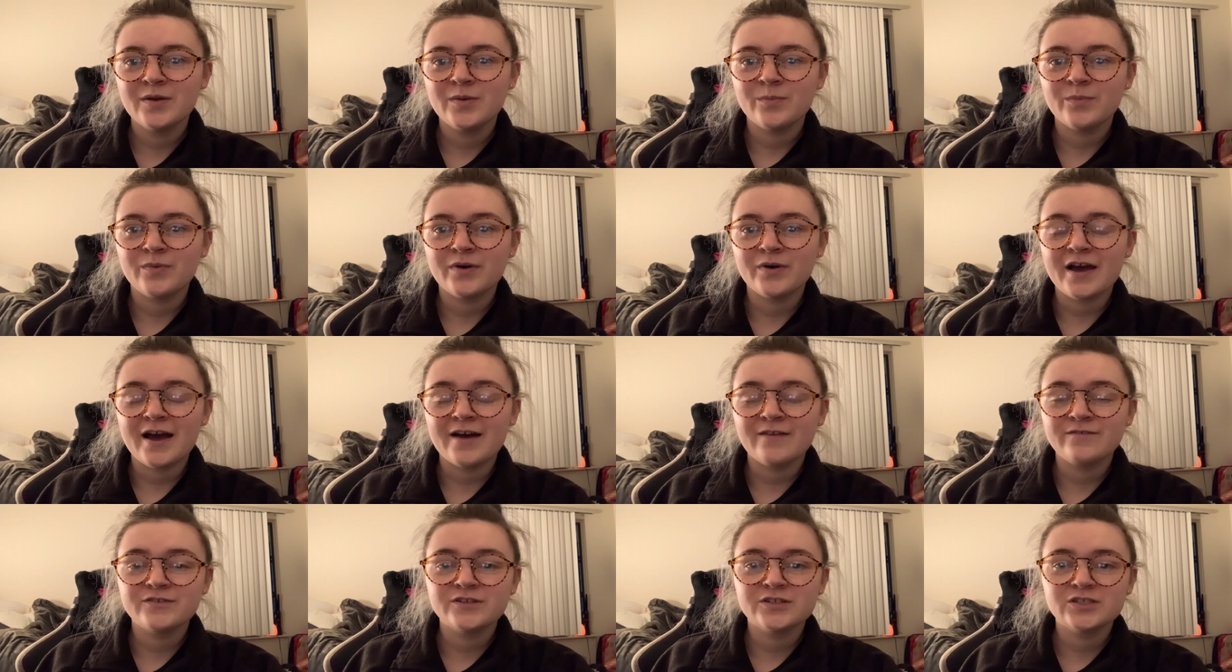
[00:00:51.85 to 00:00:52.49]
but
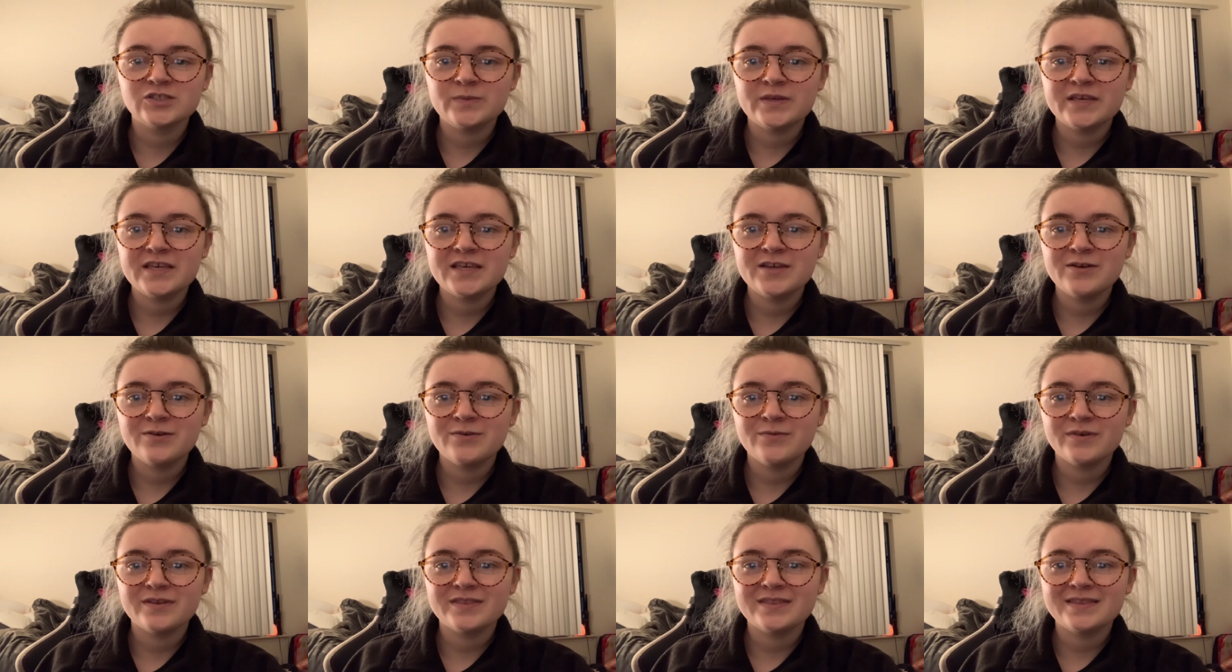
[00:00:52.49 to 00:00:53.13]
after
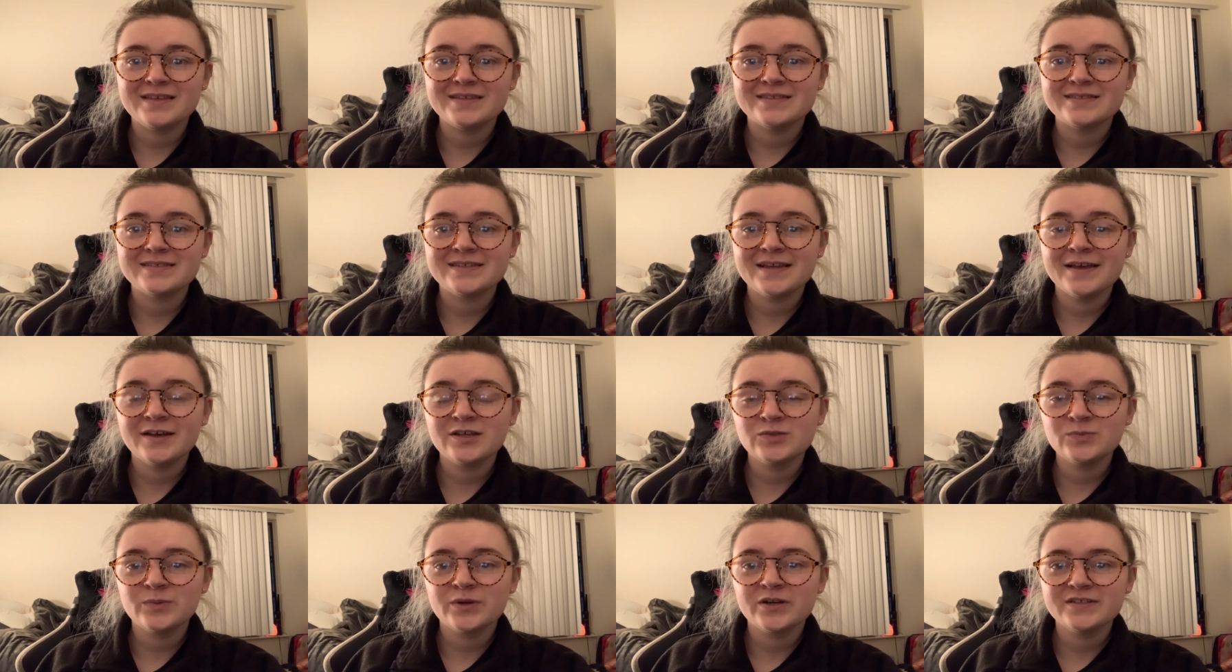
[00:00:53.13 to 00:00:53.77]
speaking with the
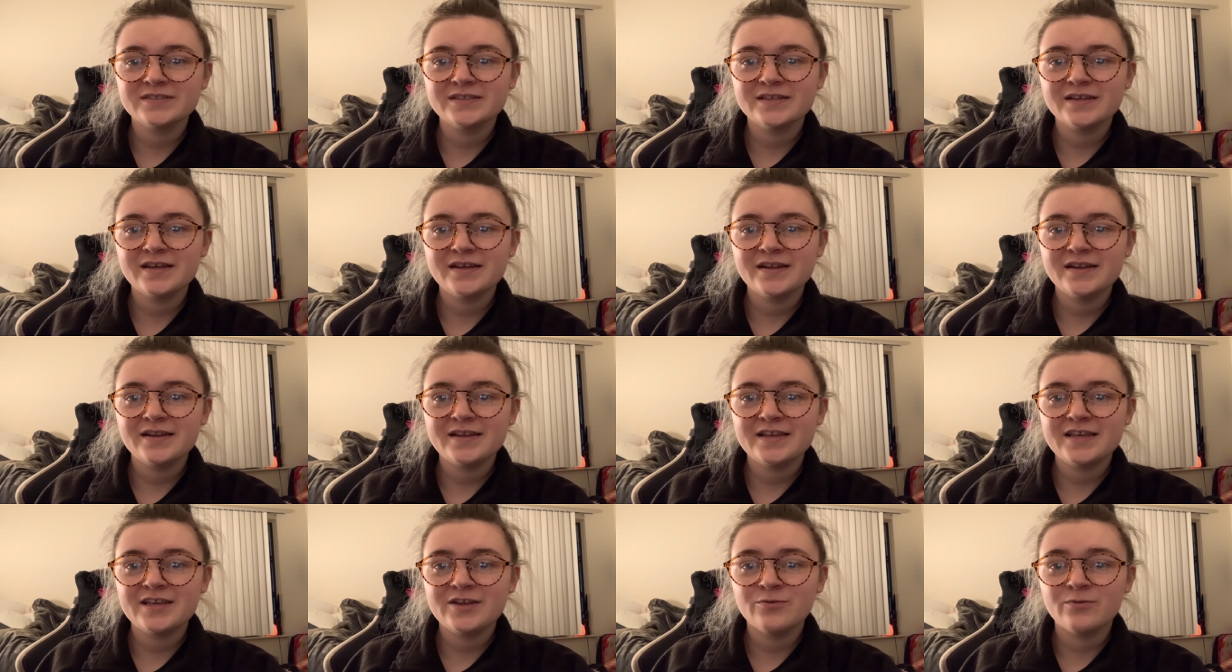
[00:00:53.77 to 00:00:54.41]
salesperson,
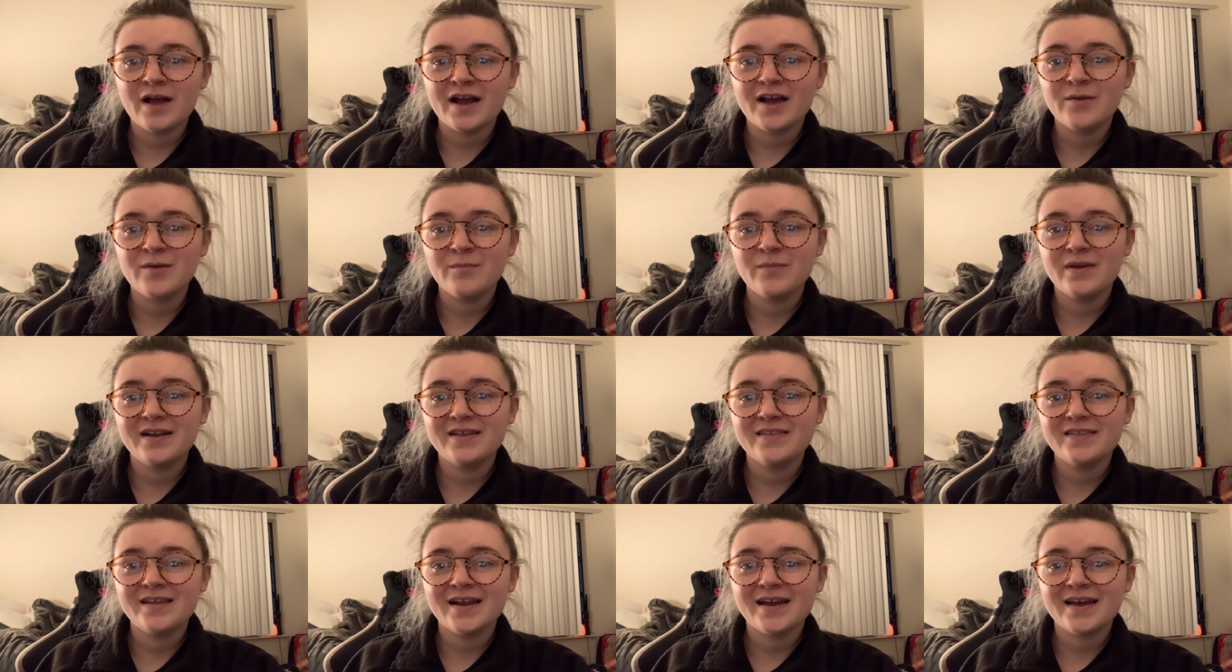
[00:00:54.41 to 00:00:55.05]
he
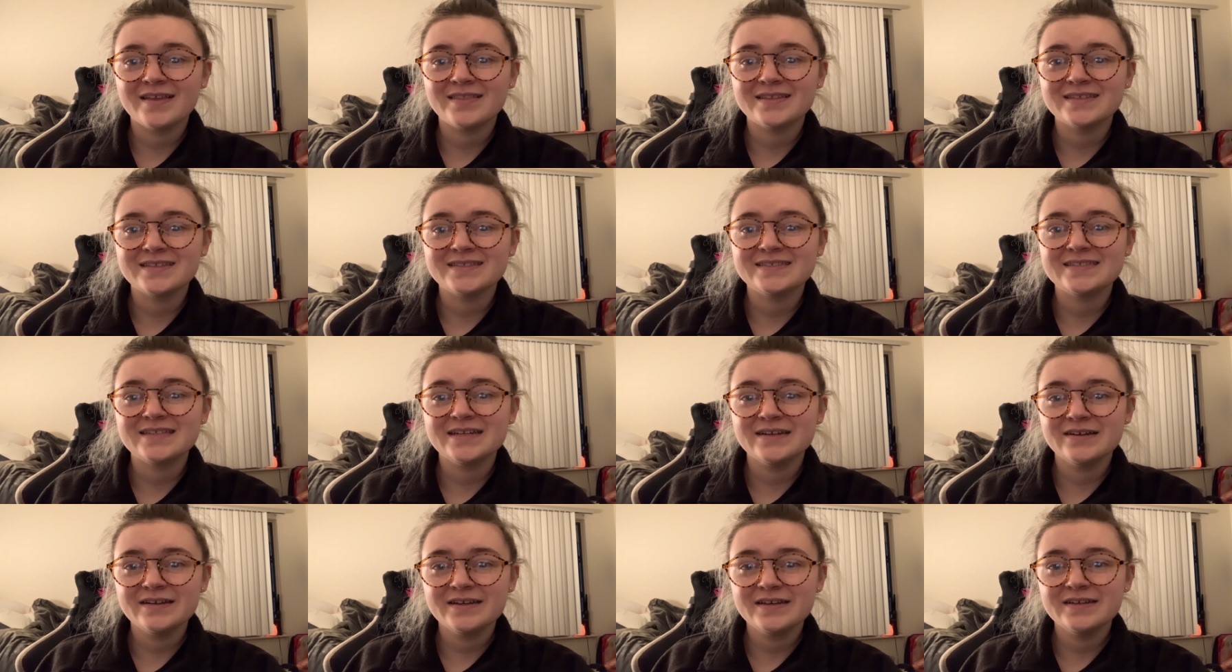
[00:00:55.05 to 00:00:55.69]
recommended that I get the
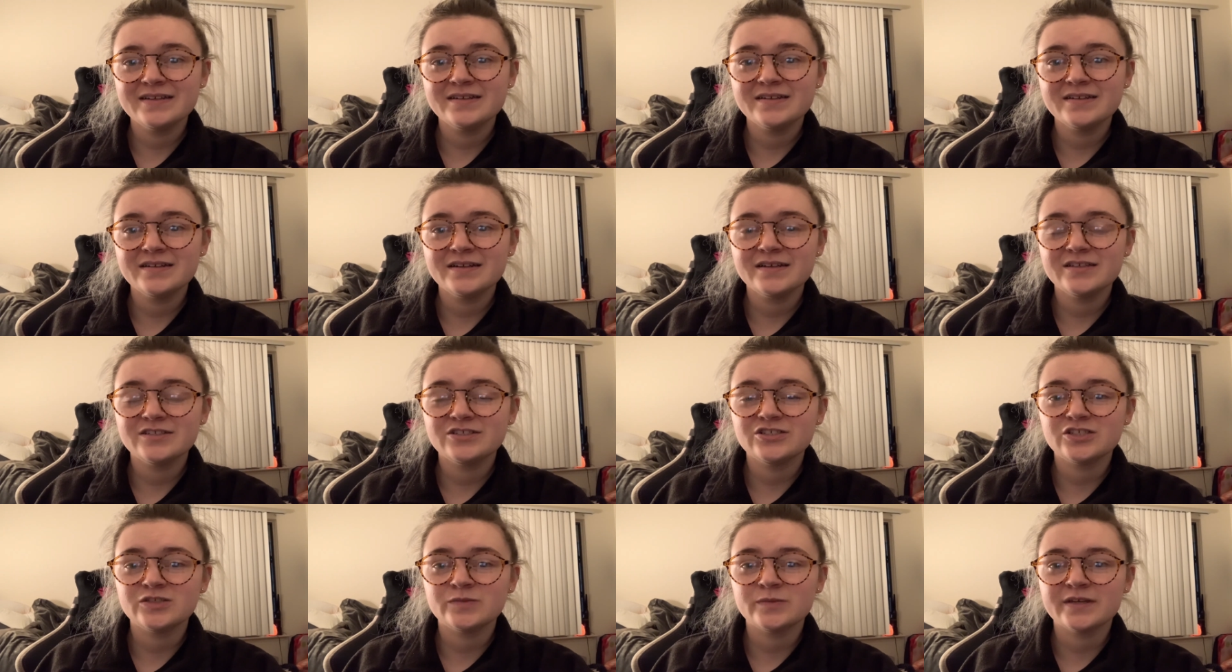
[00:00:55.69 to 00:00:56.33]
Syrian
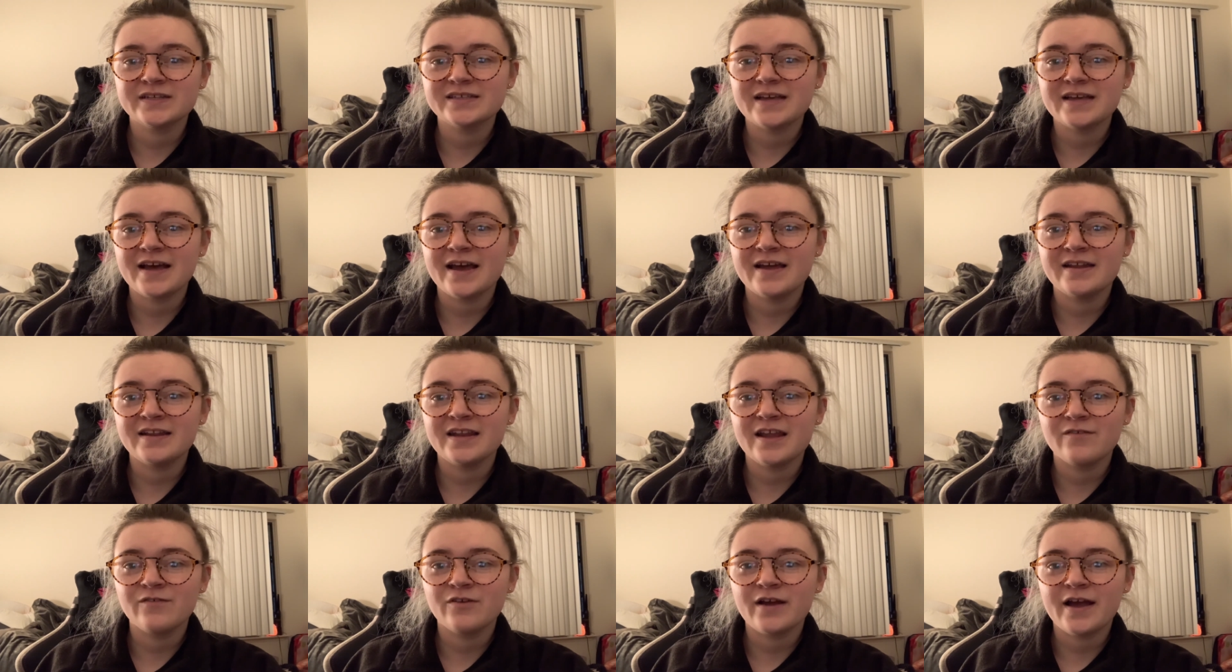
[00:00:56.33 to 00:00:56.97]
just because I had
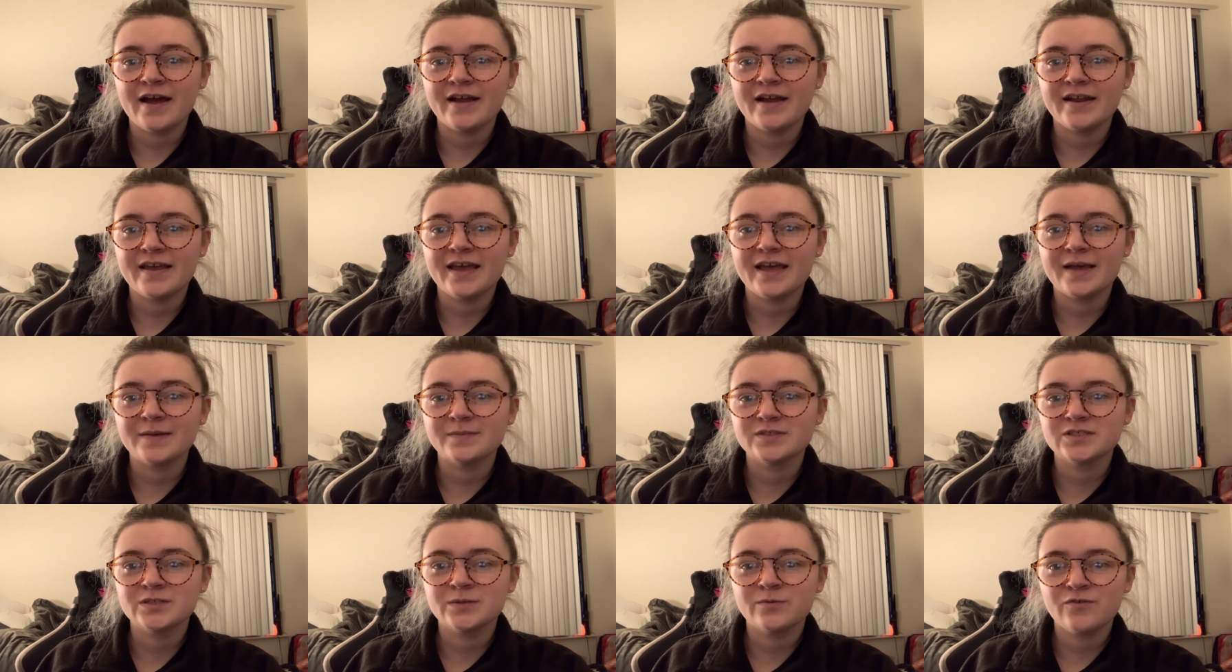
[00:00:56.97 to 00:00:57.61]
never had a
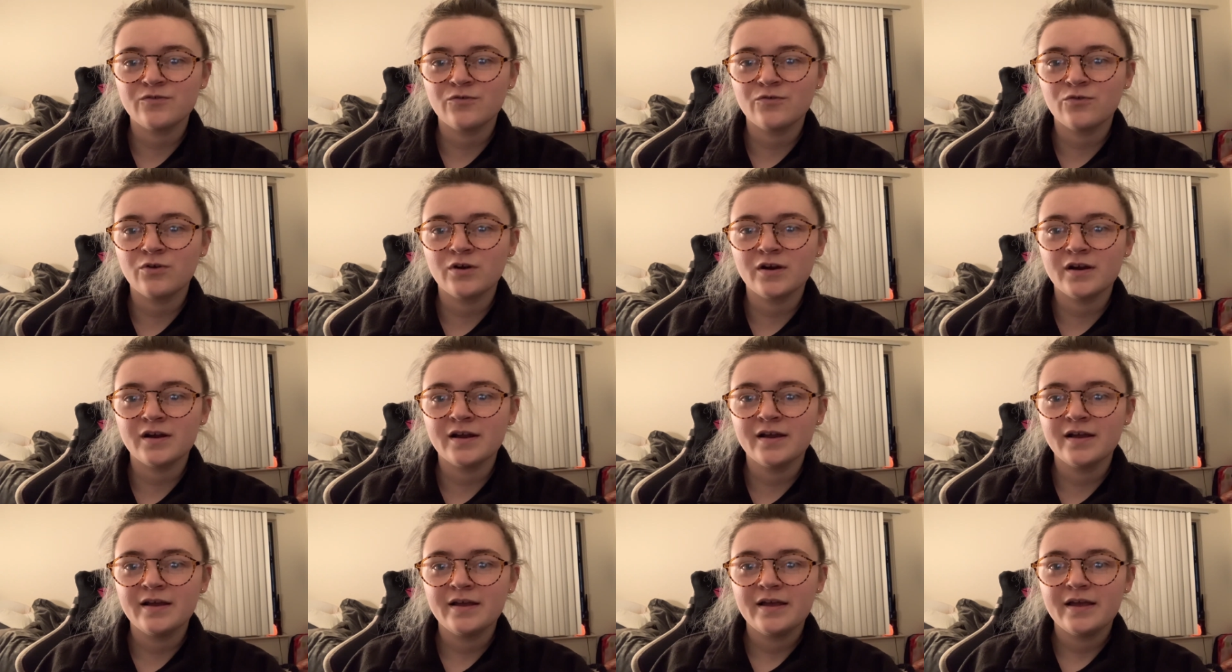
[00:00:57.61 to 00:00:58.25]
hamster before.
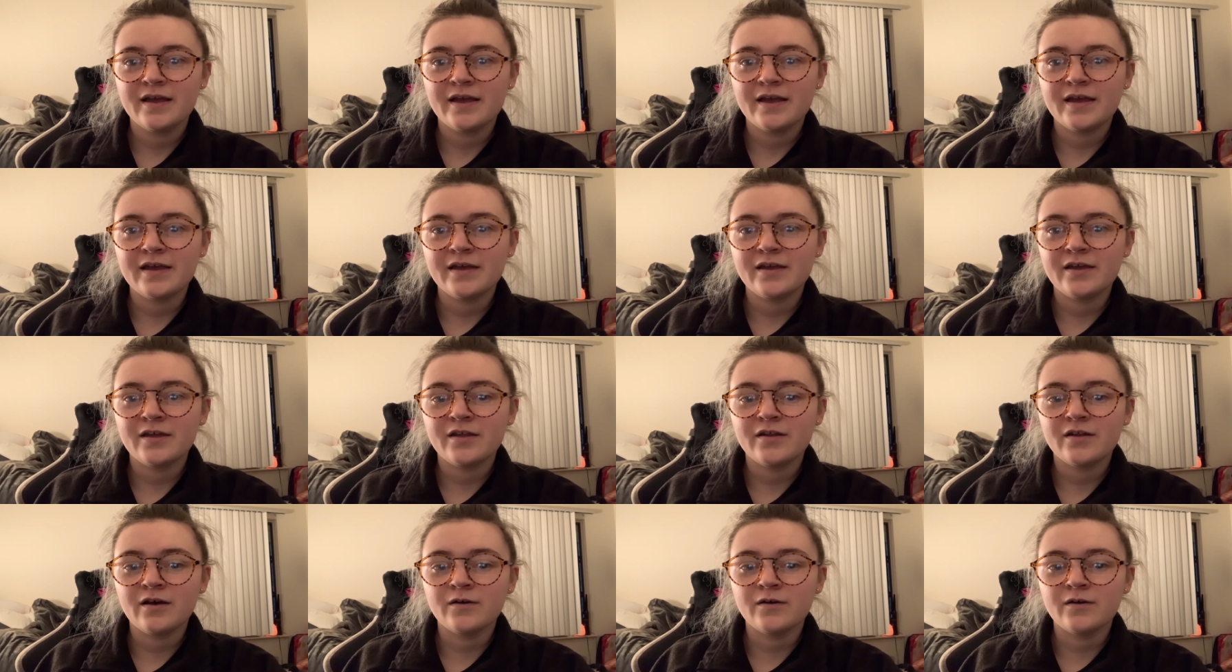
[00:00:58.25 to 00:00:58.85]
And